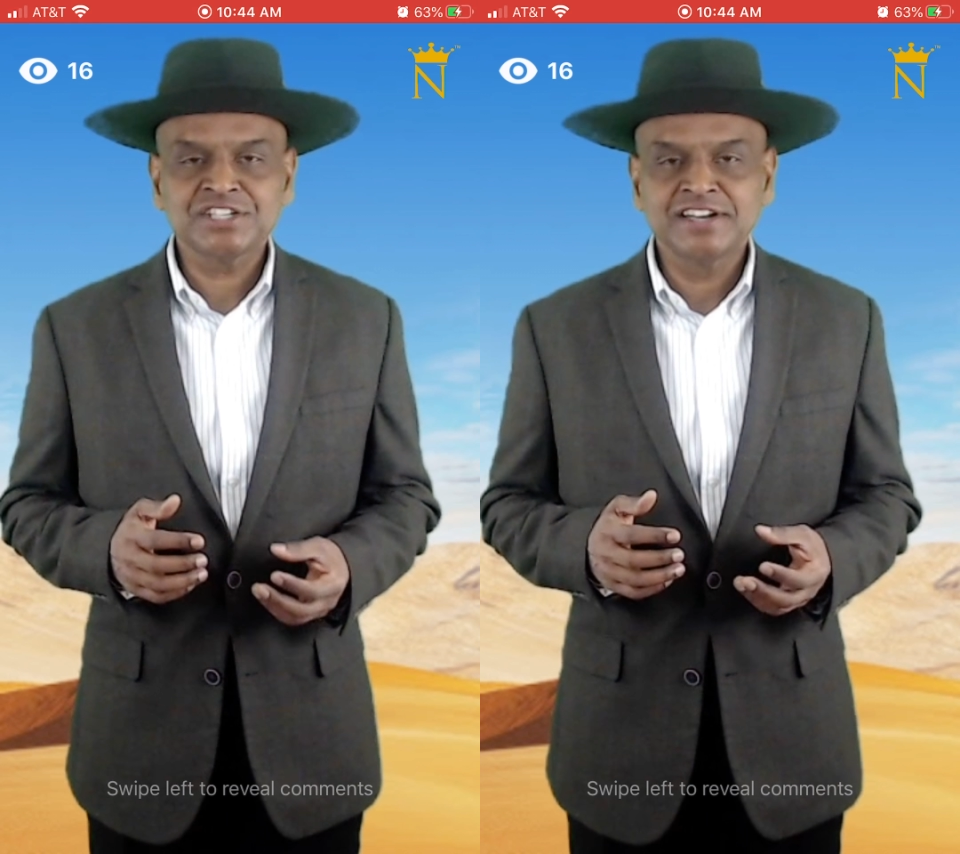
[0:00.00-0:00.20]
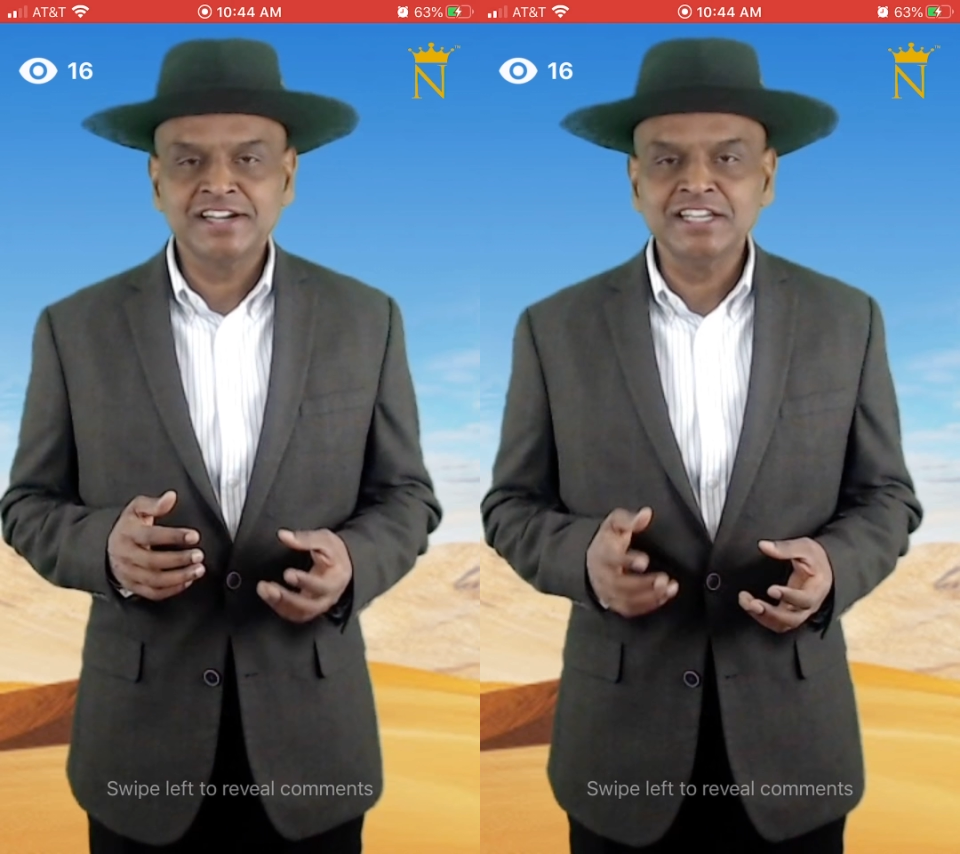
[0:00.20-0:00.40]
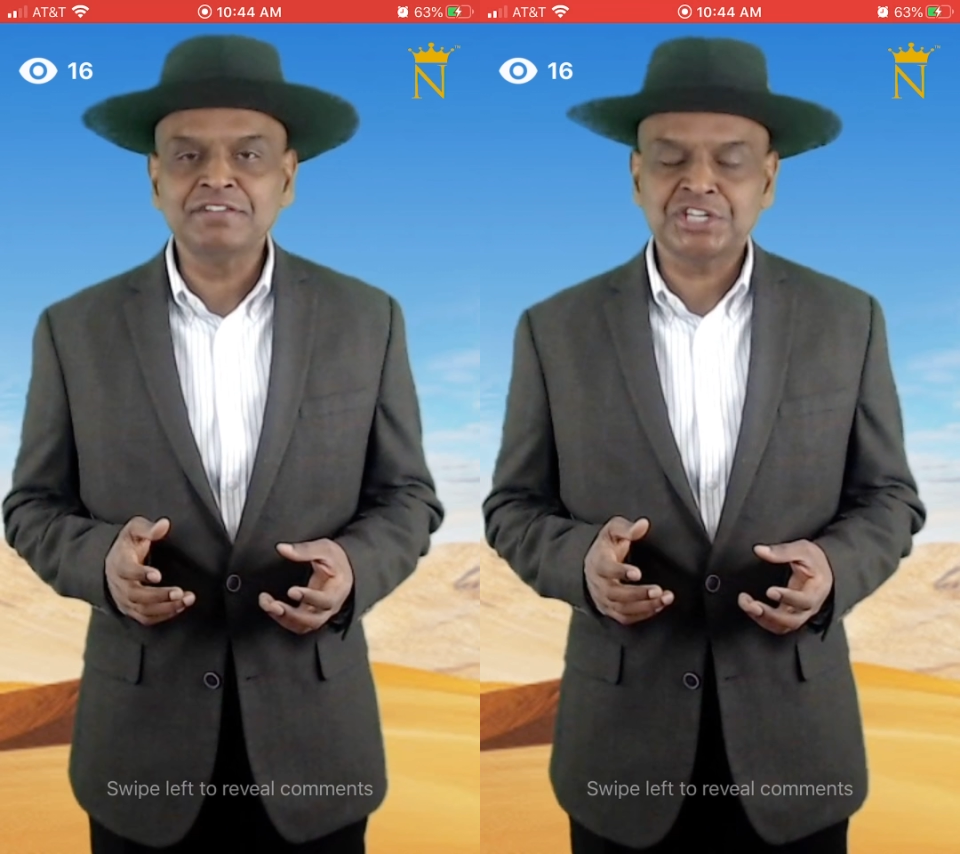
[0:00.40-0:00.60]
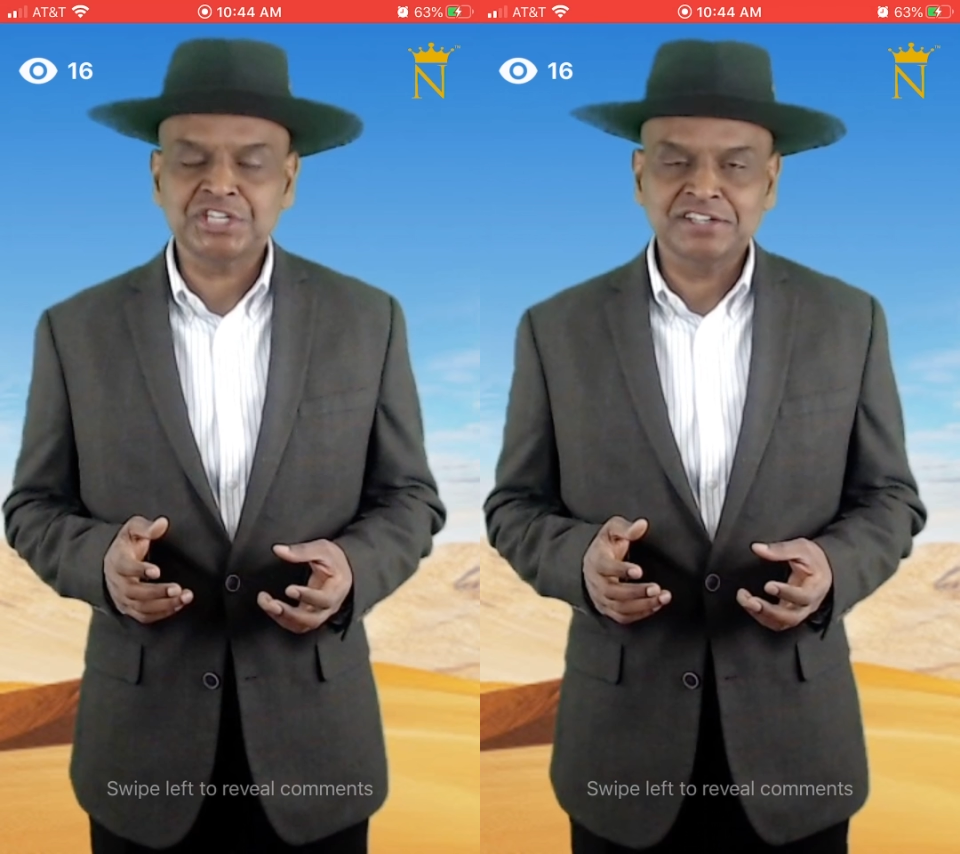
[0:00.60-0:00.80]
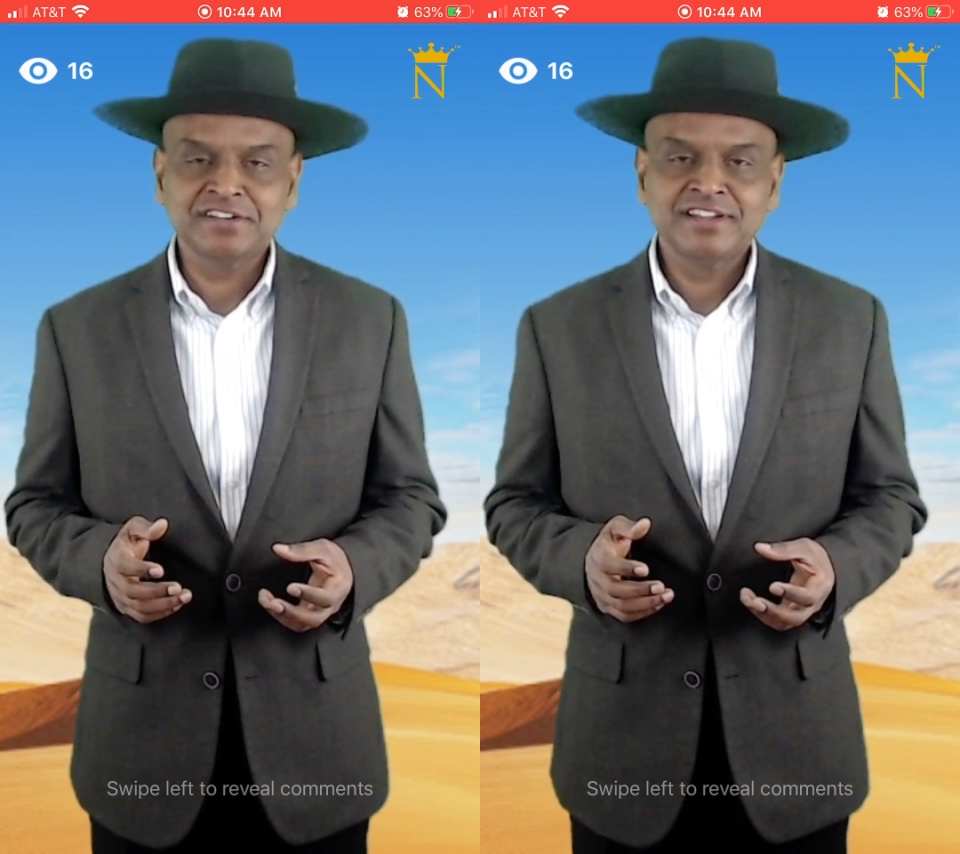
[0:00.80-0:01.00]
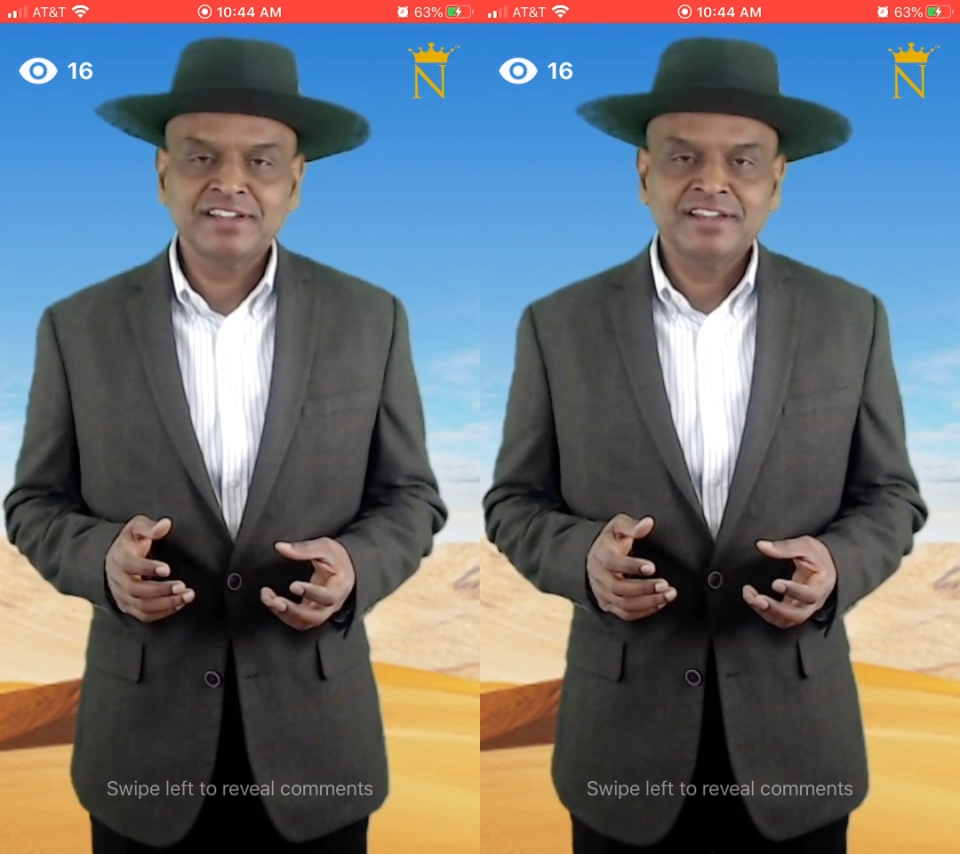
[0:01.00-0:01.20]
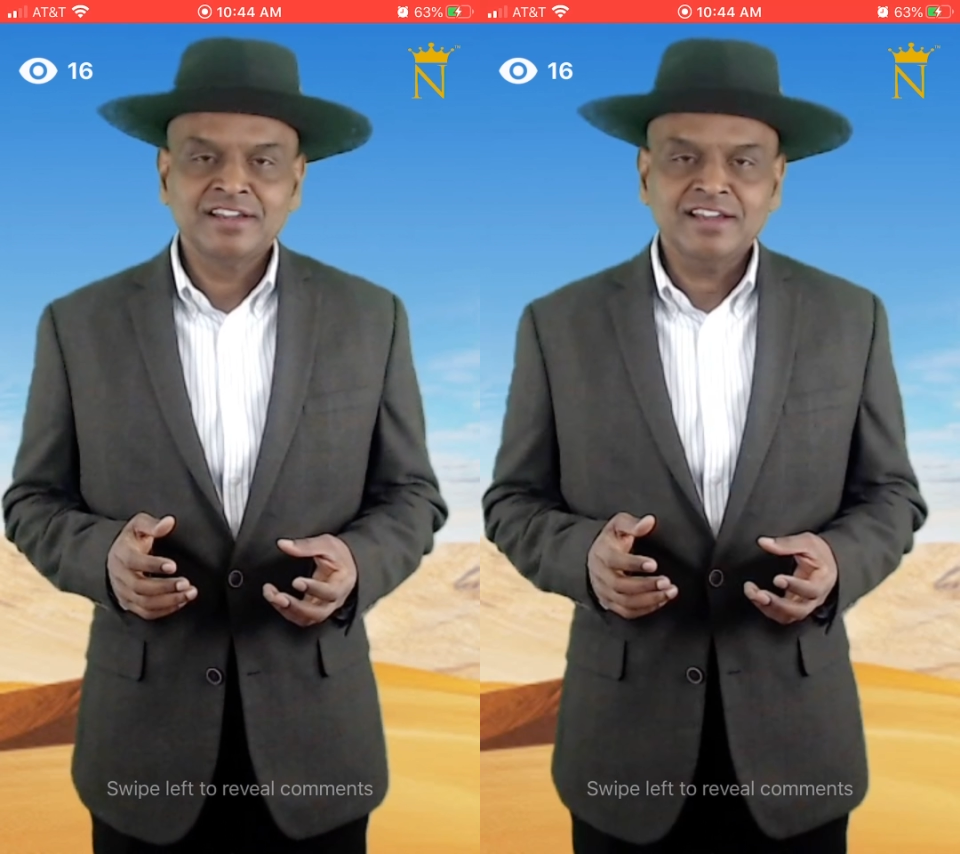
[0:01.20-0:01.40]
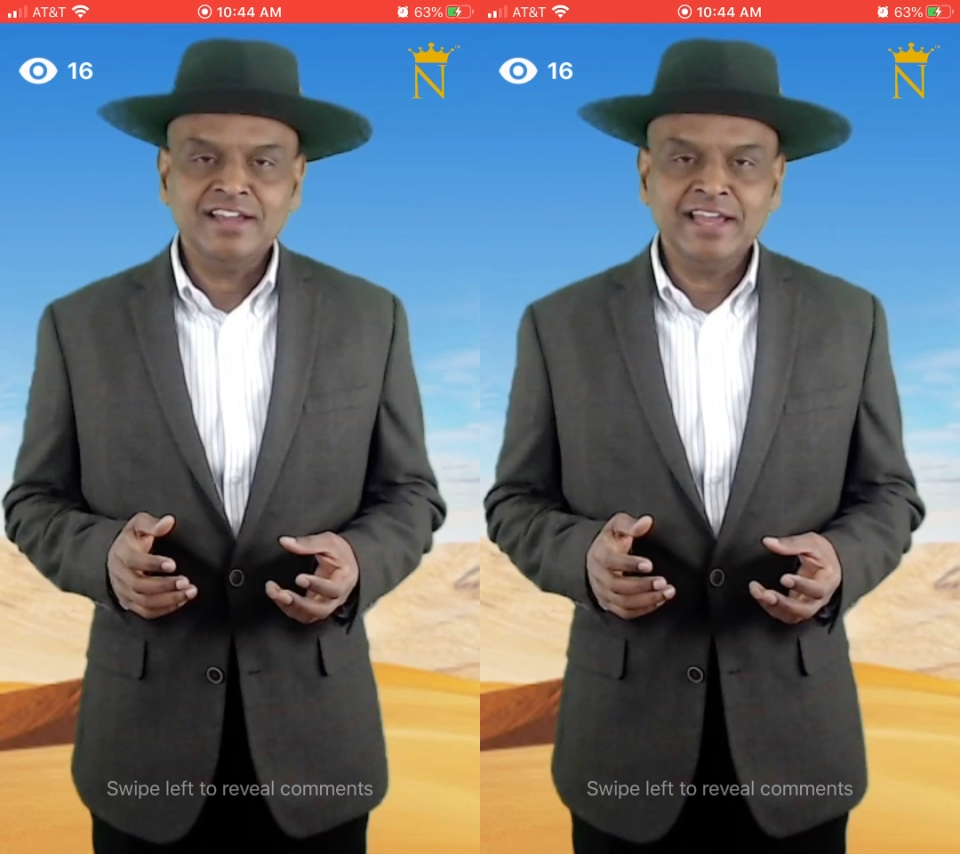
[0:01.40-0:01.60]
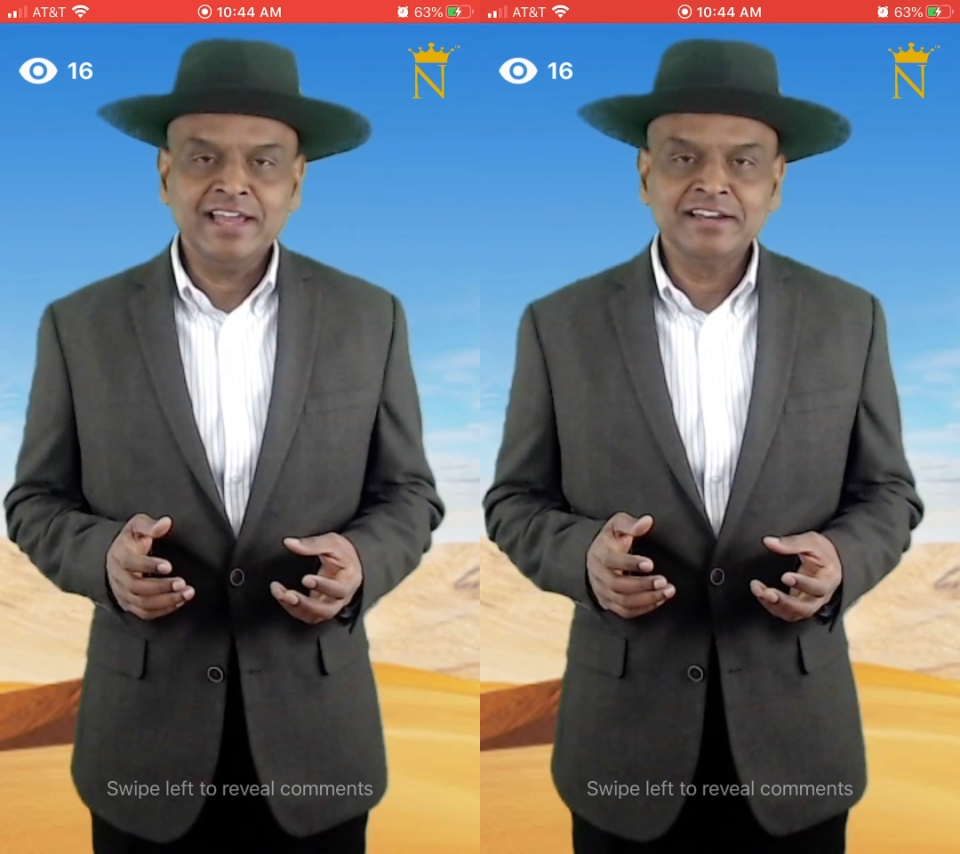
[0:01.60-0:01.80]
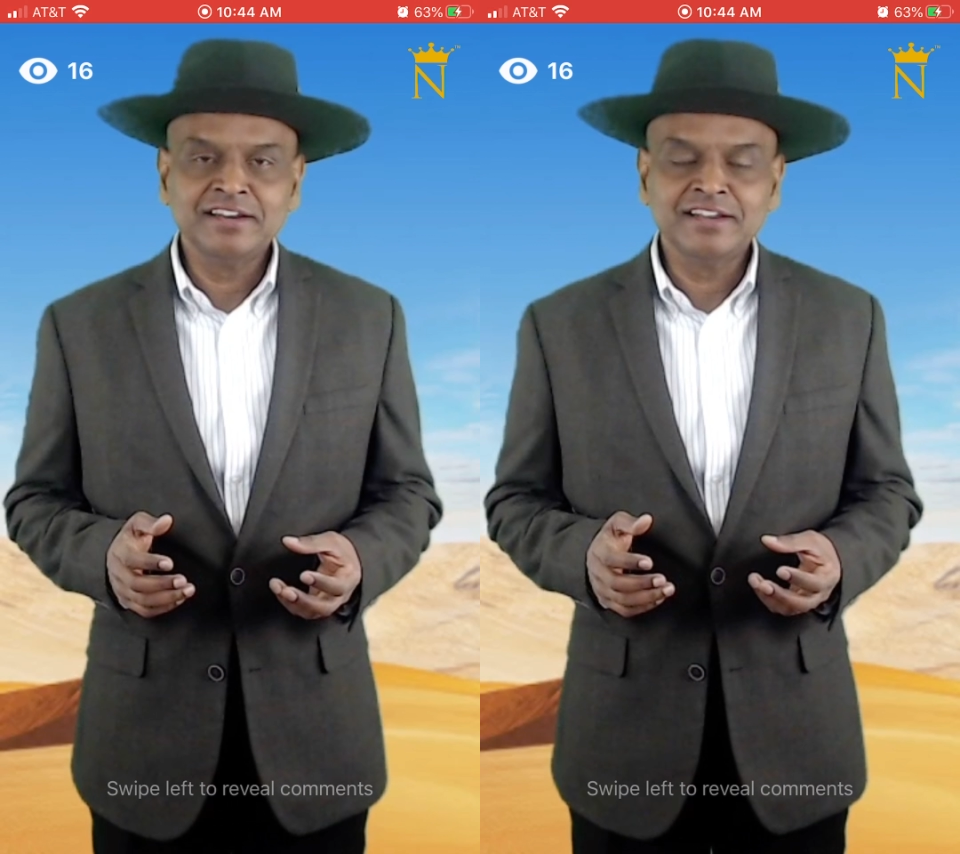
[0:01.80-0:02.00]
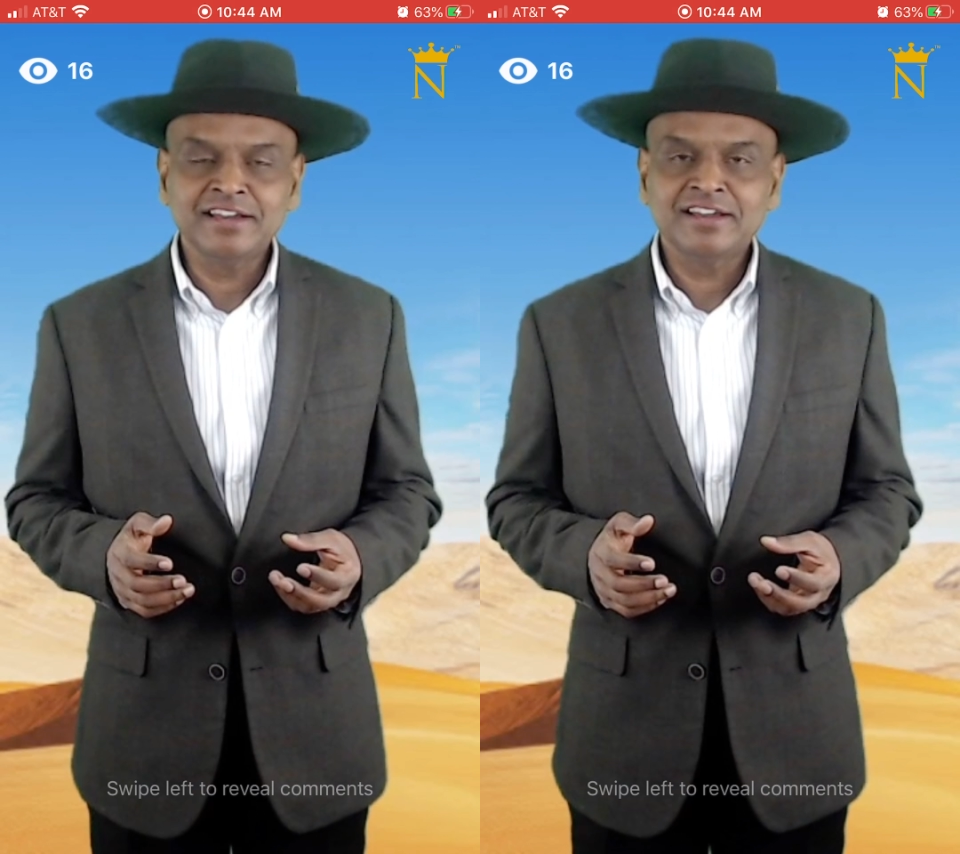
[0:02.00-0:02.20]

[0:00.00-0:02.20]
and division, and